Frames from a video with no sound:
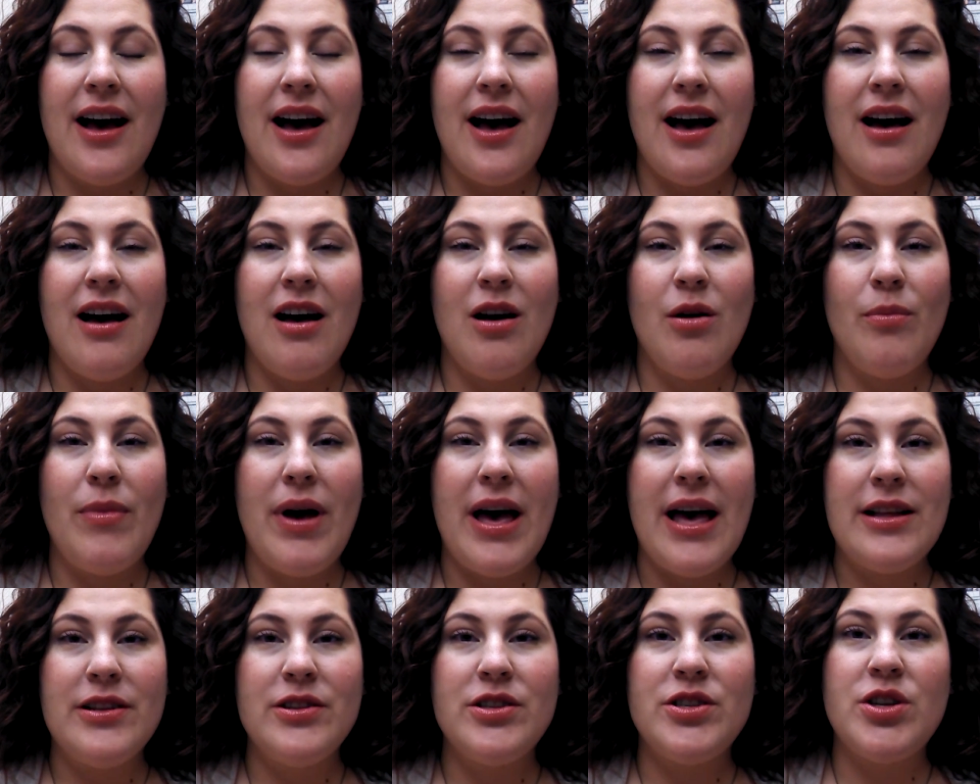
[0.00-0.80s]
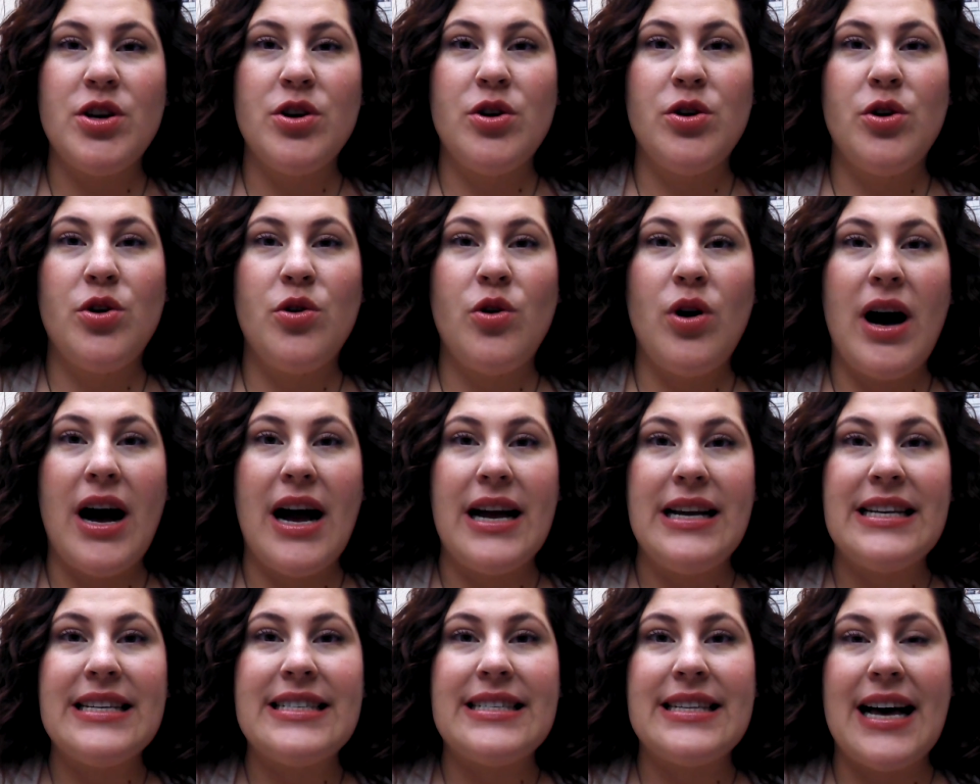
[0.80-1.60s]
Um, and so
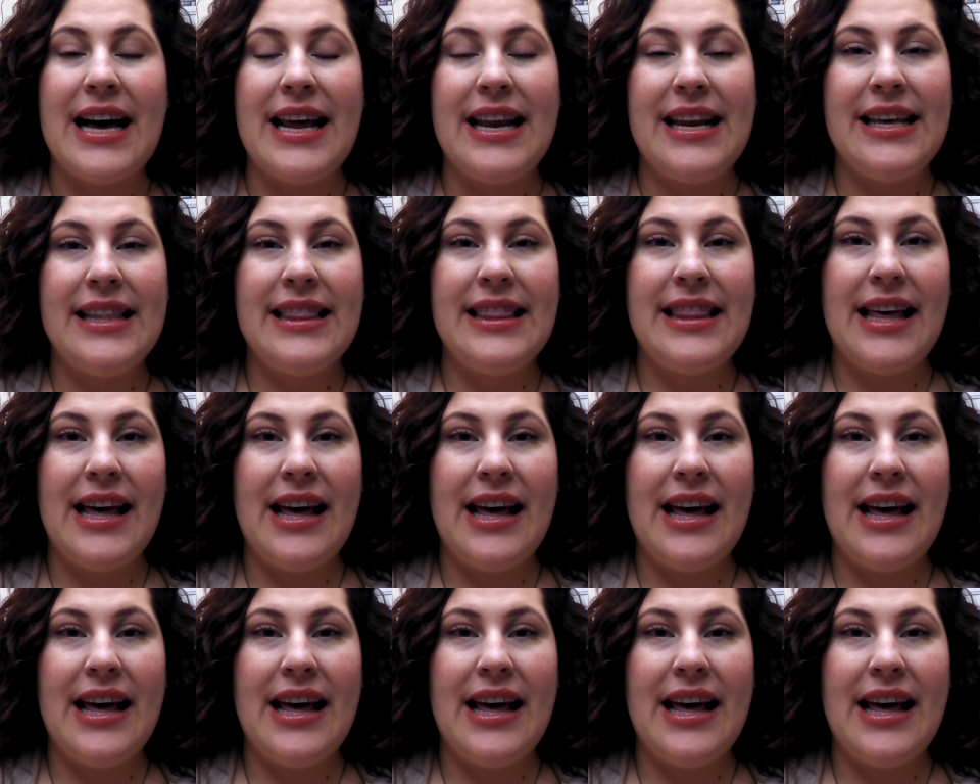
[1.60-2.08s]
I decided